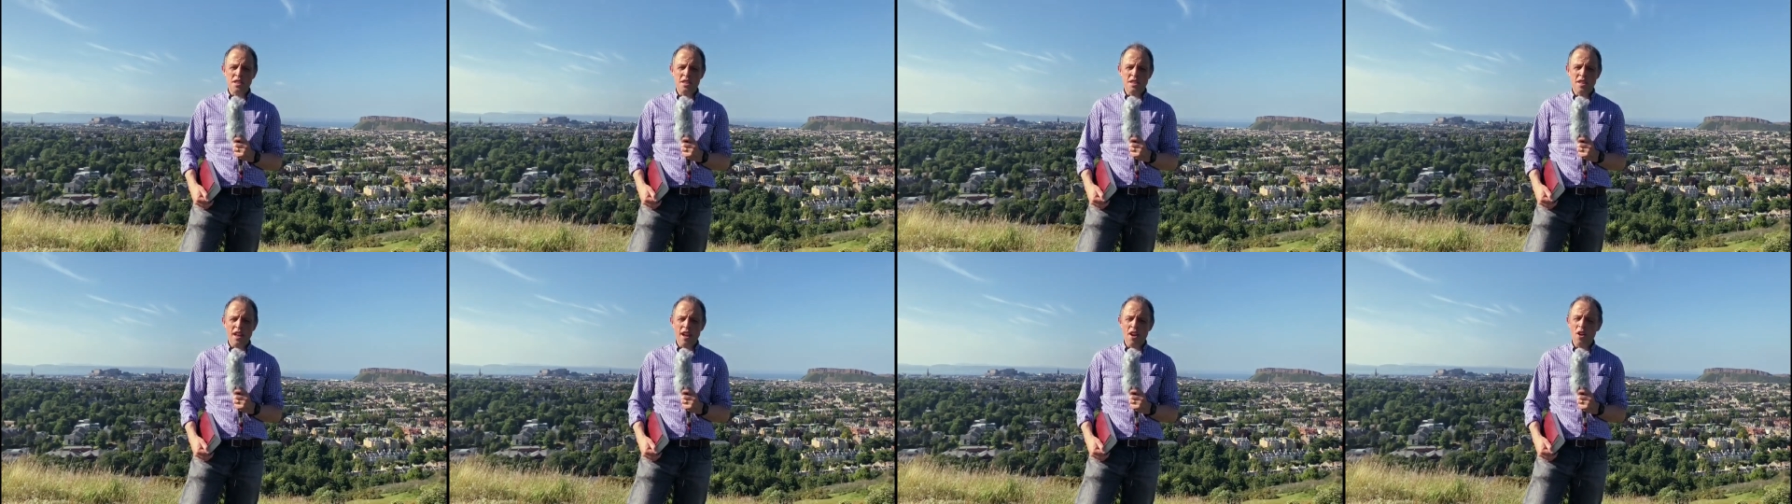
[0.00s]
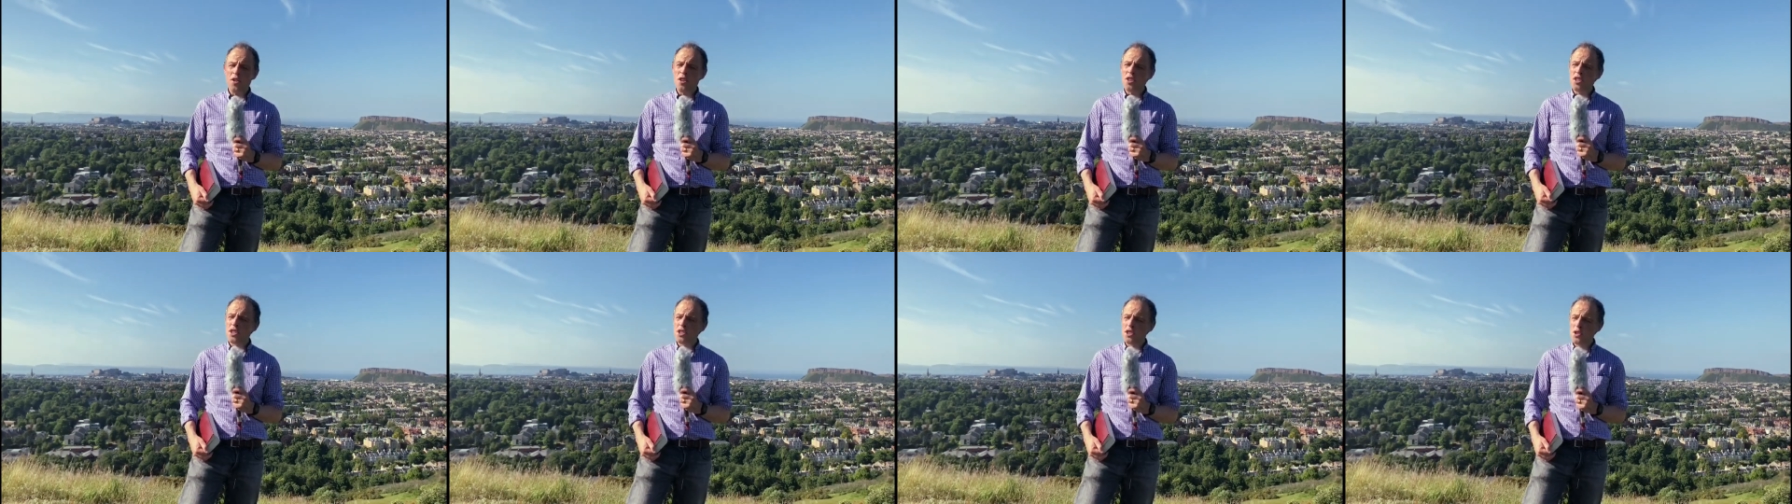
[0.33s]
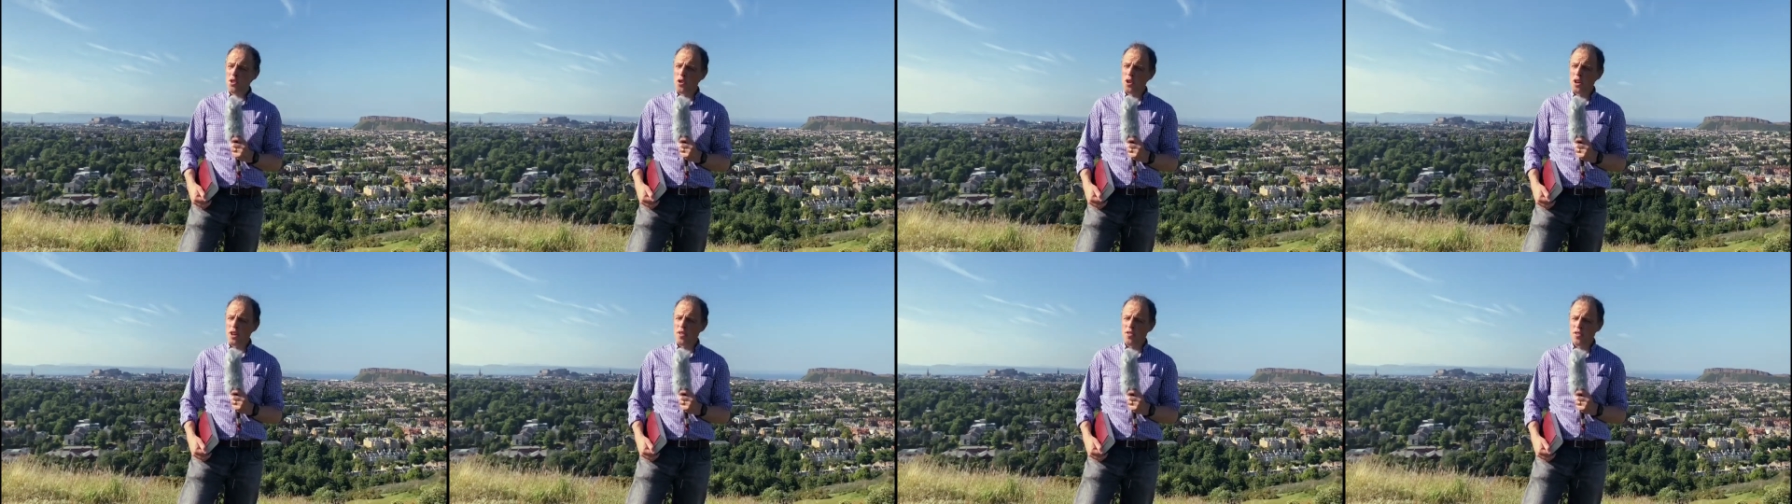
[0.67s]
tell the
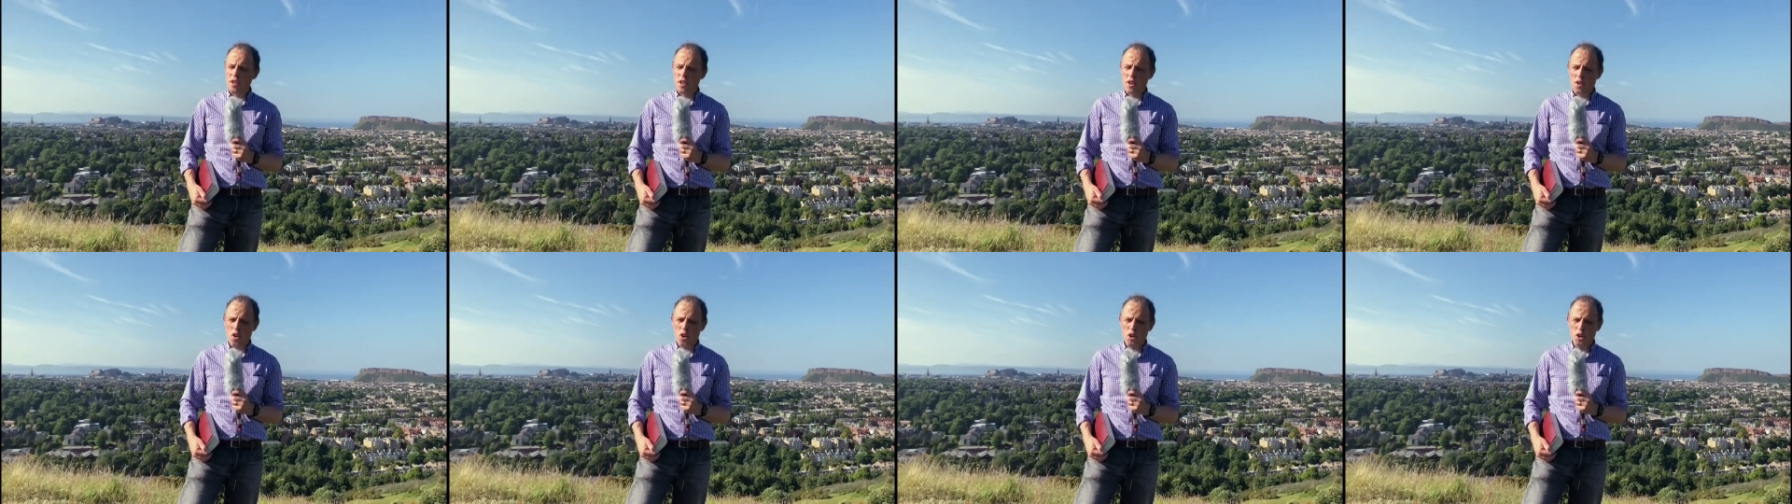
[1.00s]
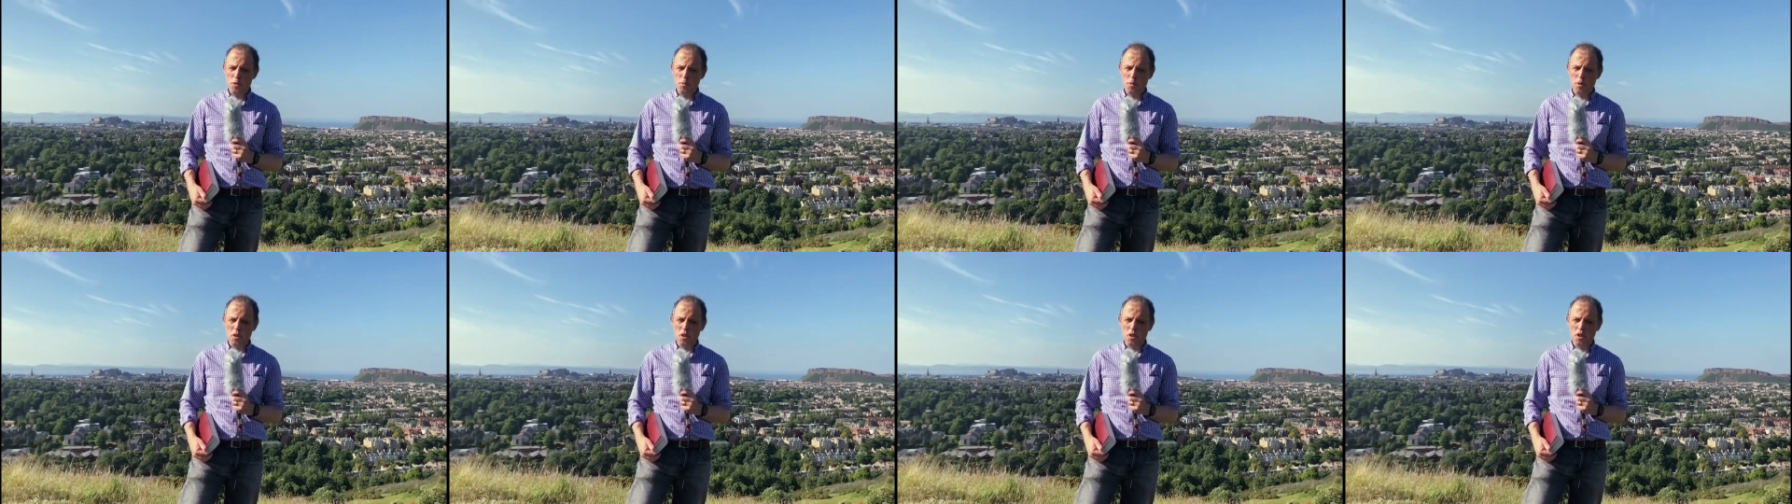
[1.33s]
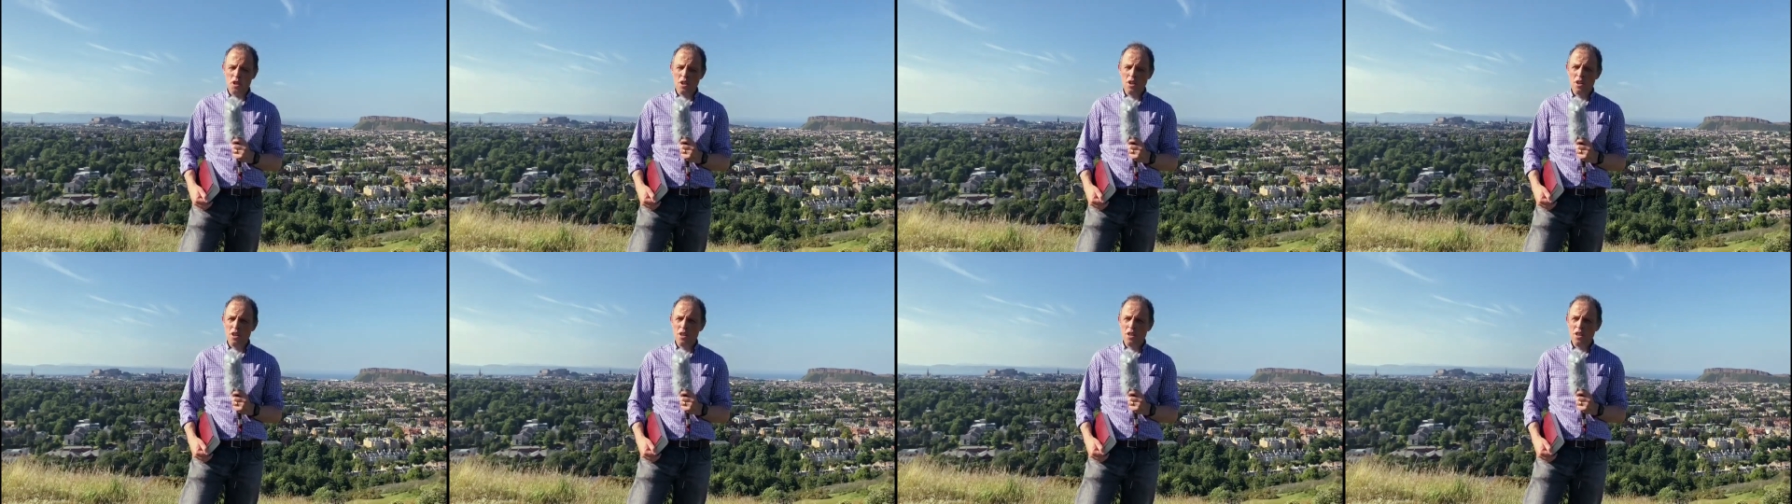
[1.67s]
story of the gospel,